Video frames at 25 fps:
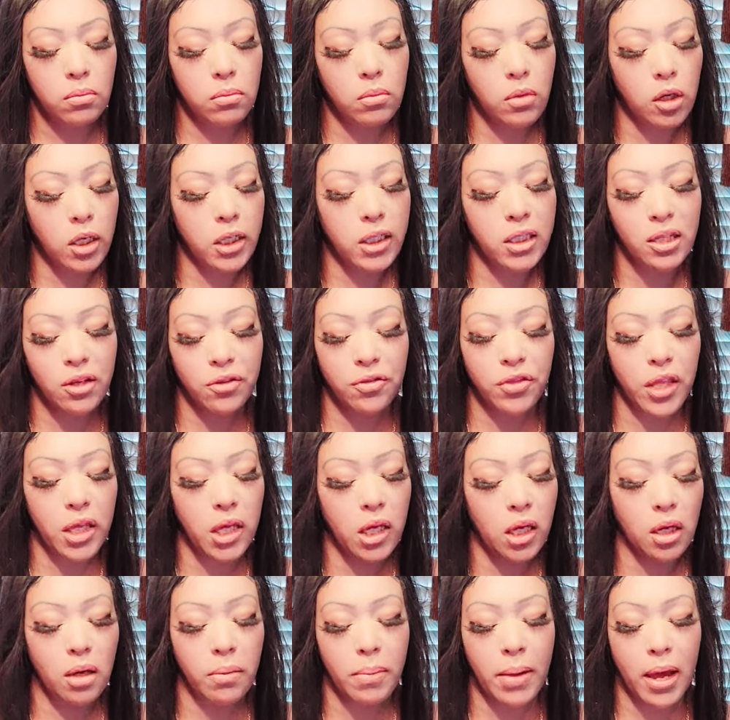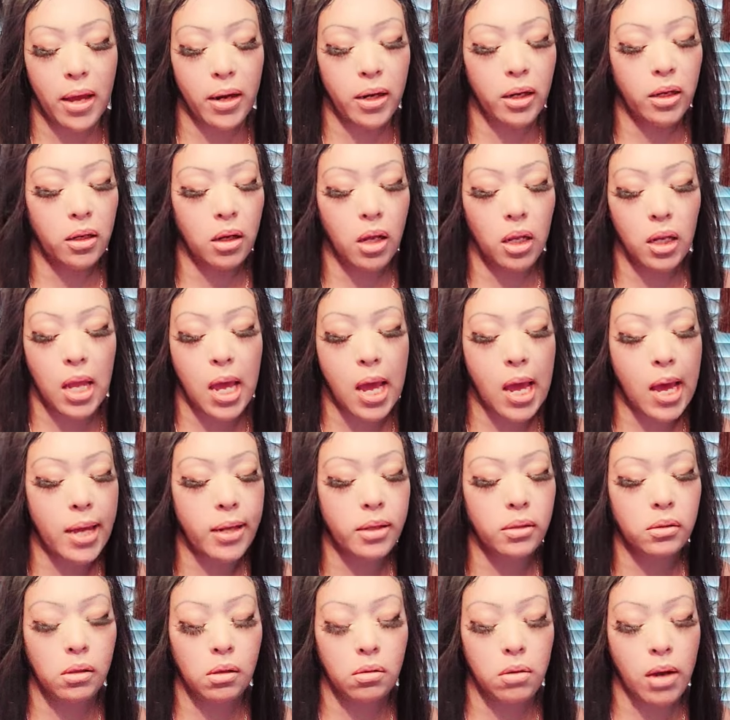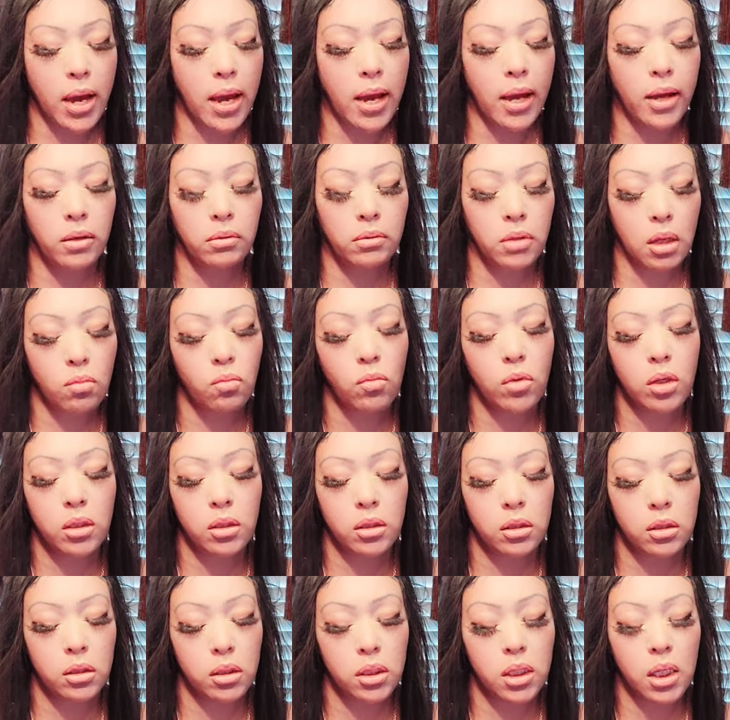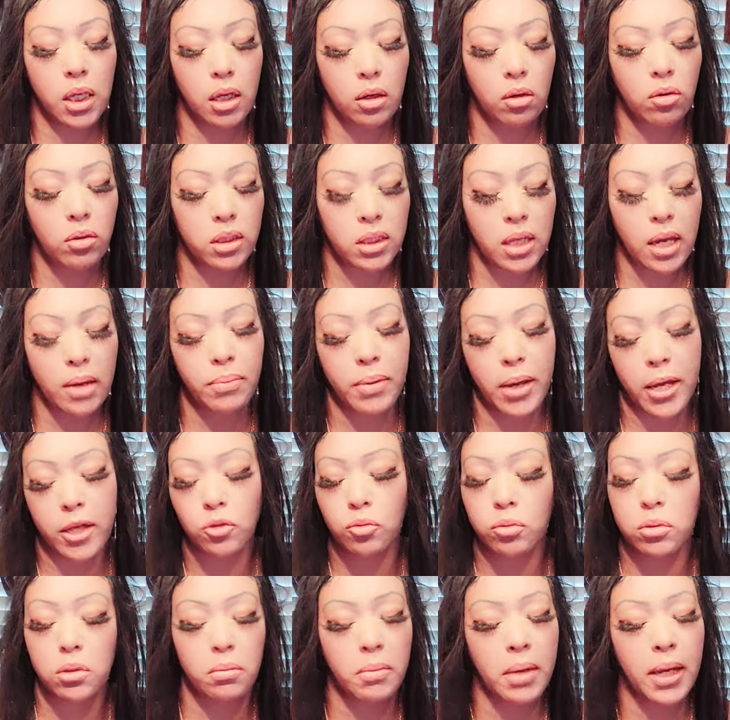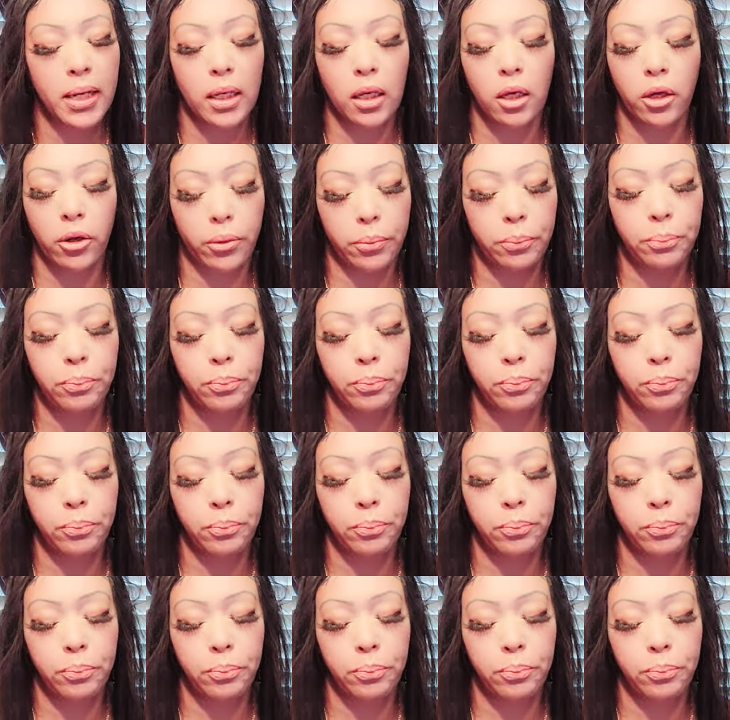Or at least they're thinking about it a lot. Okay. They want to get on the same page with somebody here.